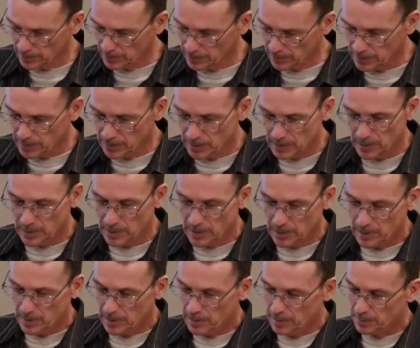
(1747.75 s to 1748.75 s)

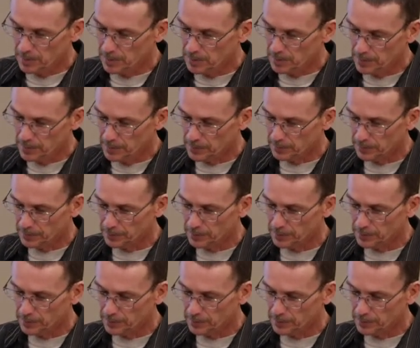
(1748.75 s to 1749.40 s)
Nobody speaks.